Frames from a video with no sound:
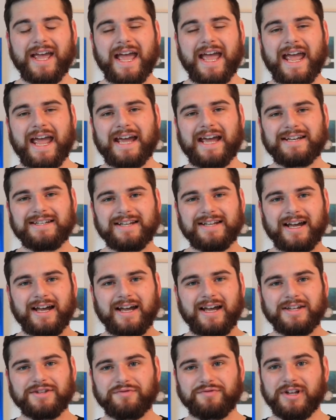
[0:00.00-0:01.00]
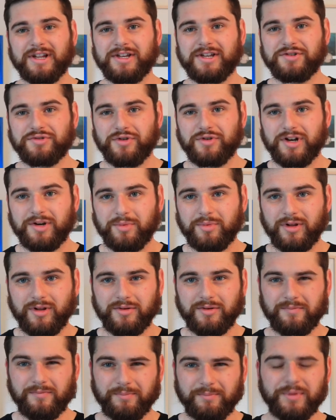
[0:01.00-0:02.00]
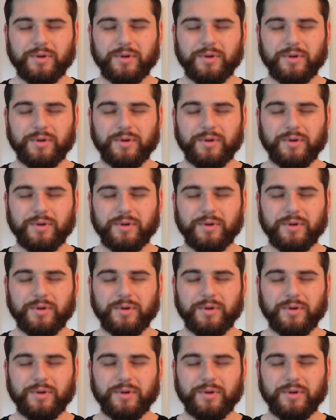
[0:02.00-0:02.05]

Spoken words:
and it's really enjoyable and